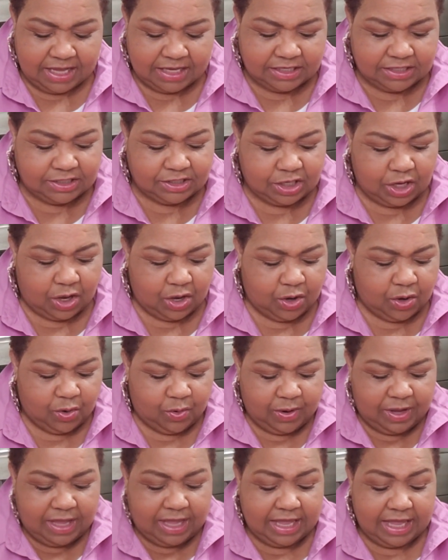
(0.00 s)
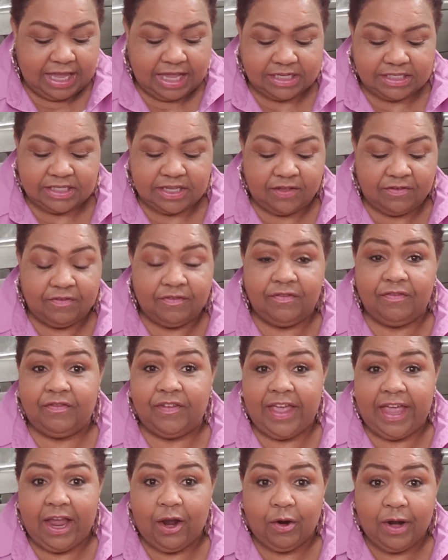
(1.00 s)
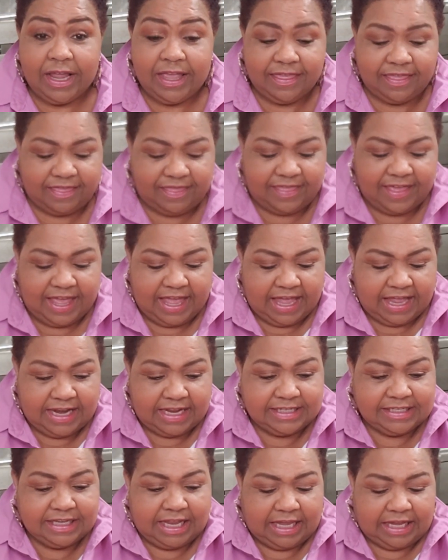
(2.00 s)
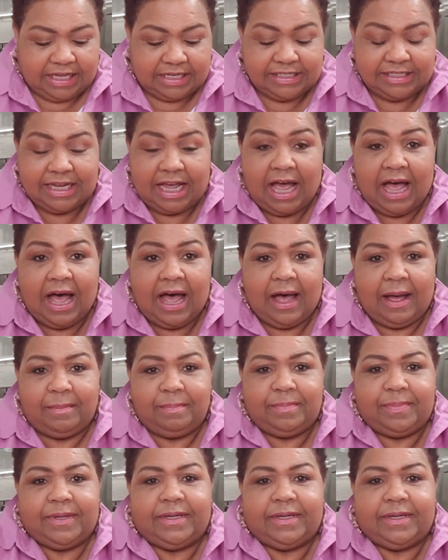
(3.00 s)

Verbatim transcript: So it's very thin. It's like a top.